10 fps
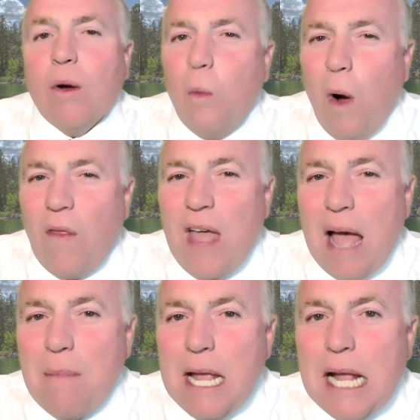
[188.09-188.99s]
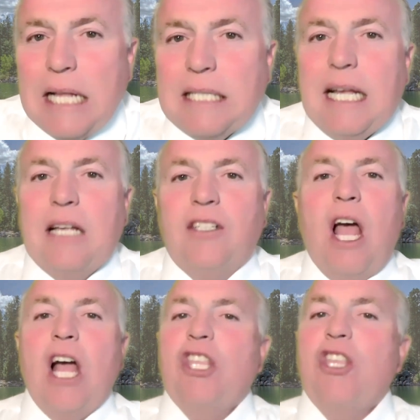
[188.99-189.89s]
What that means
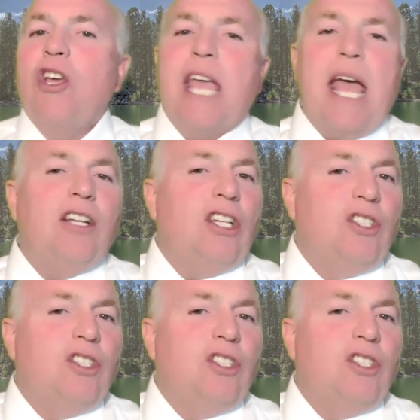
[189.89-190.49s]
is you can't